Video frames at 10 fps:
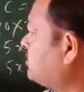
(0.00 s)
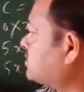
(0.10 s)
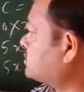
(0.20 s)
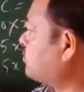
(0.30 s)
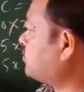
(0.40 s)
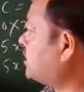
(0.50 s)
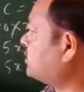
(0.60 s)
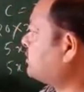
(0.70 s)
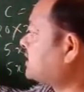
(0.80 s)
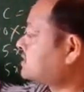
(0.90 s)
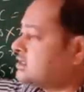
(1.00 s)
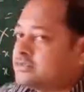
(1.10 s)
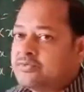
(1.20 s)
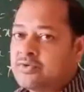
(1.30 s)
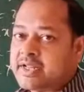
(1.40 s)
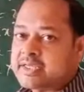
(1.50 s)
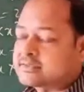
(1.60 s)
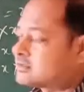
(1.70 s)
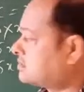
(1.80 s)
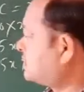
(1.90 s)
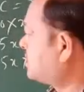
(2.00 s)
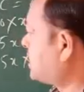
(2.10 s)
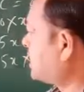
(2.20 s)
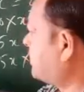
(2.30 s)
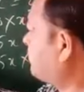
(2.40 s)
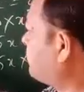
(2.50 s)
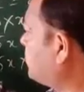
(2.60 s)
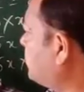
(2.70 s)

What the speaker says: because 4 into x is 4x and 4